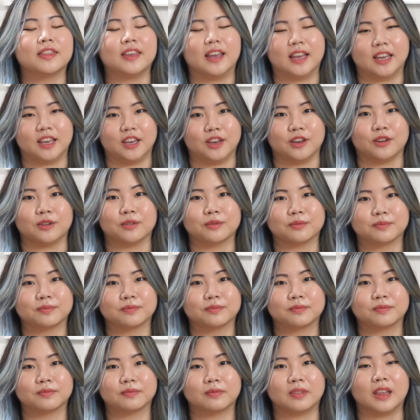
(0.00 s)
thank you.
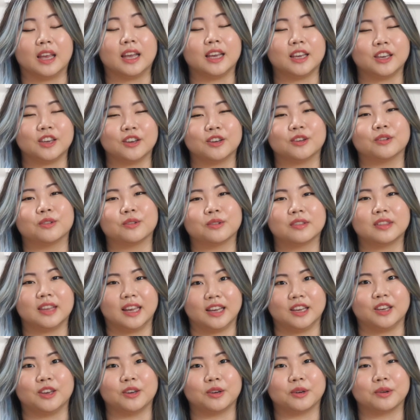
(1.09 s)
Thank you,
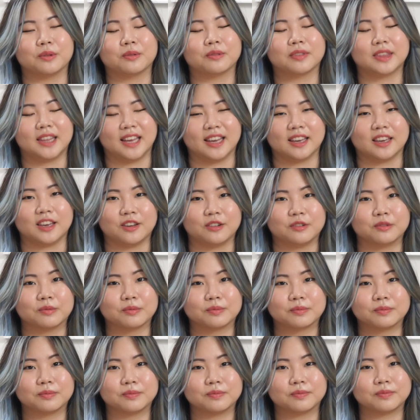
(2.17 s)
thank you, thank you.
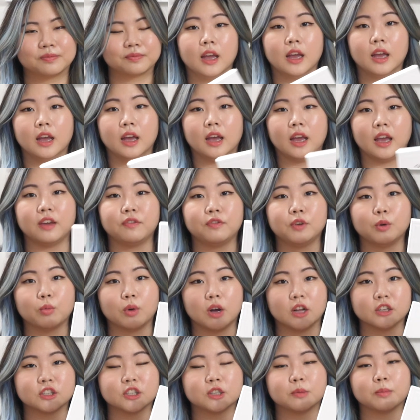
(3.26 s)
If you
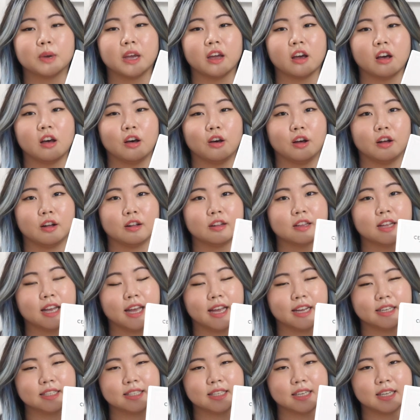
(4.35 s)
watched my haul,
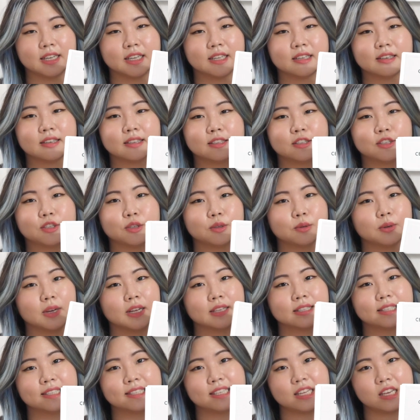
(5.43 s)
I did do
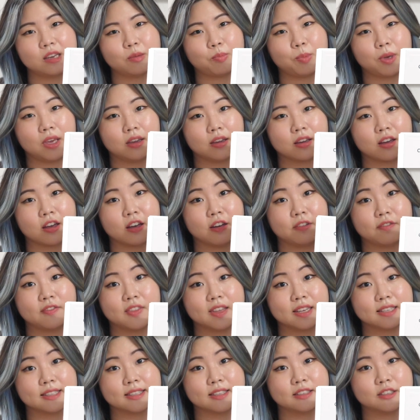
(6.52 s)
a sneak peek of
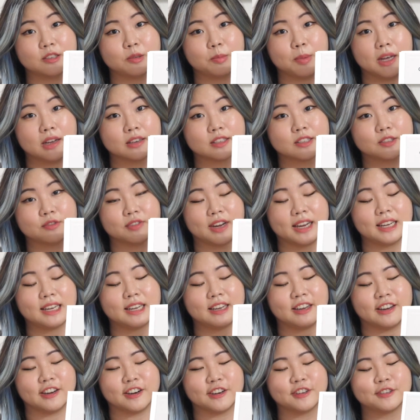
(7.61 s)
this little box right
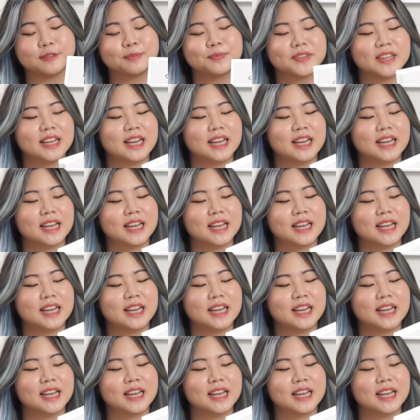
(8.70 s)
here.